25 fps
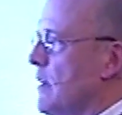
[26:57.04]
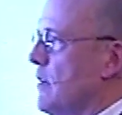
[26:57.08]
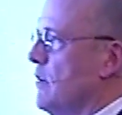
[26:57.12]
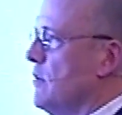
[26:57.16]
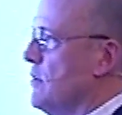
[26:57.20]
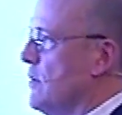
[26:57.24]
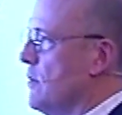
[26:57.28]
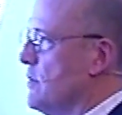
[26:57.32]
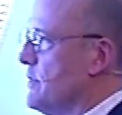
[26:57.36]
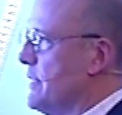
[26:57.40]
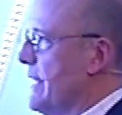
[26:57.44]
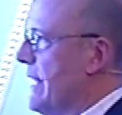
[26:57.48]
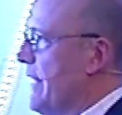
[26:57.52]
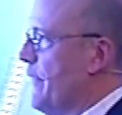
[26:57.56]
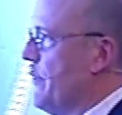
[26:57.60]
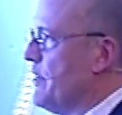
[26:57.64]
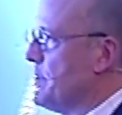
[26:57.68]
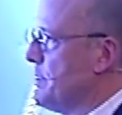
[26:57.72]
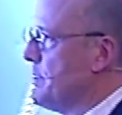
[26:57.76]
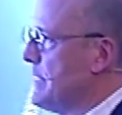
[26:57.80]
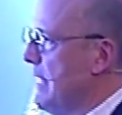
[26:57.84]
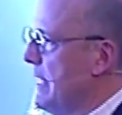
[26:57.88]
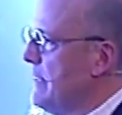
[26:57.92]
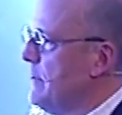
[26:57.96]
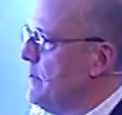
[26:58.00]
on the other
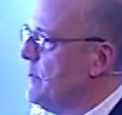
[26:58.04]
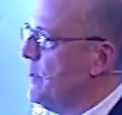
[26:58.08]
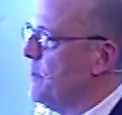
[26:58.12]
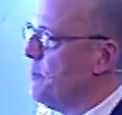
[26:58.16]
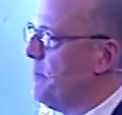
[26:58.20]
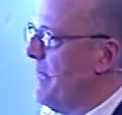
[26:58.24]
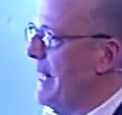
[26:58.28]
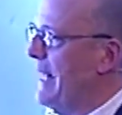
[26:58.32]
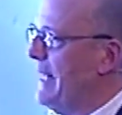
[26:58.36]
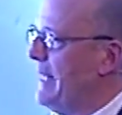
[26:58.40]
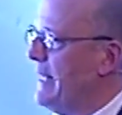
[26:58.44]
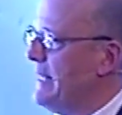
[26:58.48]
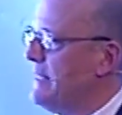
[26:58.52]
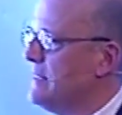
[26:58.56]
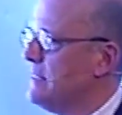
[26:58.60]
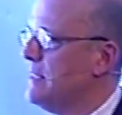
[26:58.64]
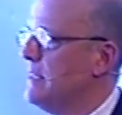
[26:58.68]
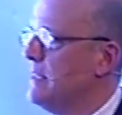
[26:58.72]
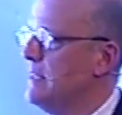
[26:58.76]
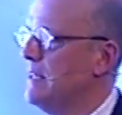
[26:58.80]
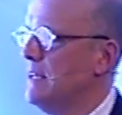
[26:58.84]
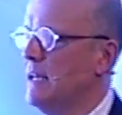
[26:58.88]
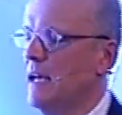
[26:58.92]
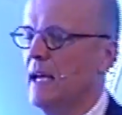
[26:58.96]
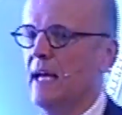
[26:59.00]
side of the planet.
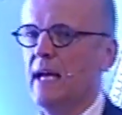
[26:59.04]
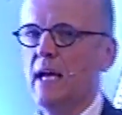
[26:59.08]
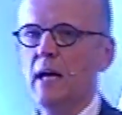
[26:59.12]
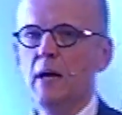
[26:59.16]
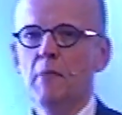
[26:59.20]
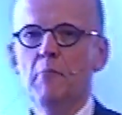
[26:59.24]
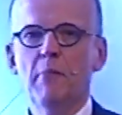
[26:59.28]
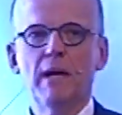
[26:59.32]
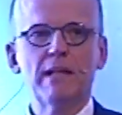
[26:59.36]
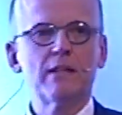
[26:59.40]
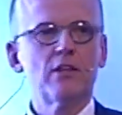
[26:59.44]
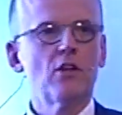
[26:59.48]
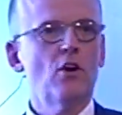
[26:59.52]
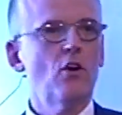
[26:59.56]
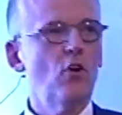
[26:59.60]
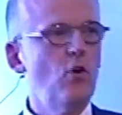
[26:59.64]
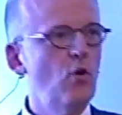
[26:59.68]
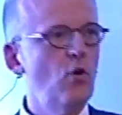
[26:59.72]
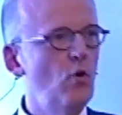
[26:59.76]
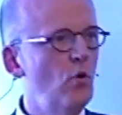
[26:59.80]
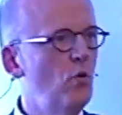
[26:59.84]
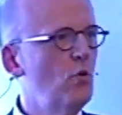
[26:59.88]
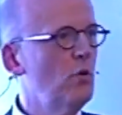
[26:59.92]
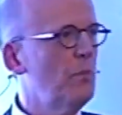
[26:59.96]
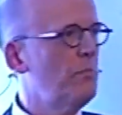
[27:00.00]
But the
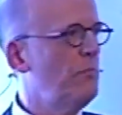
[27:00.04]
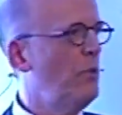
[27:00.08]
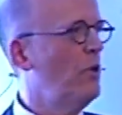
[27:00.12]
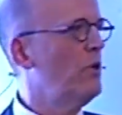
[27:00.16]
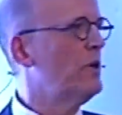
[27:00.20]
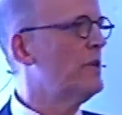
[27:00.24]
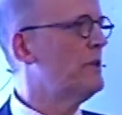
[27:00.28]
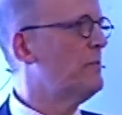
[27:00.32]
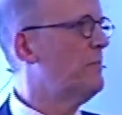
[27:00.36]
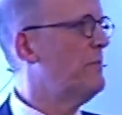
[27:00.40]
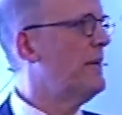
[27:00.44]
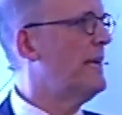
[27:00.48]
whole point